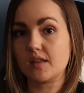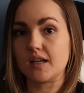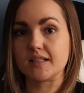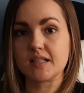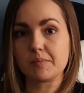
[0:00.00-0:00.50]
in the
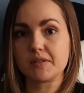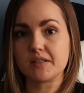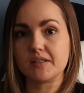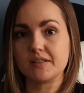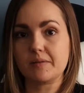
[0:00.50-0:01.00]
next
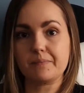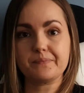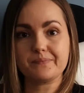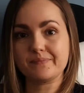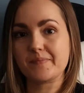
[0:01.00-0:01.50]
episode.
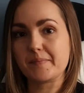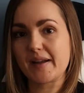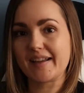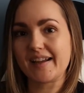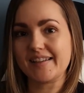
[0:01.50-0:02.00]

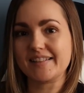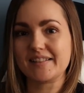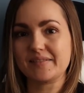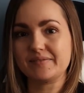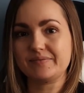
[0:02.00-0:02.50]
Bye, guys.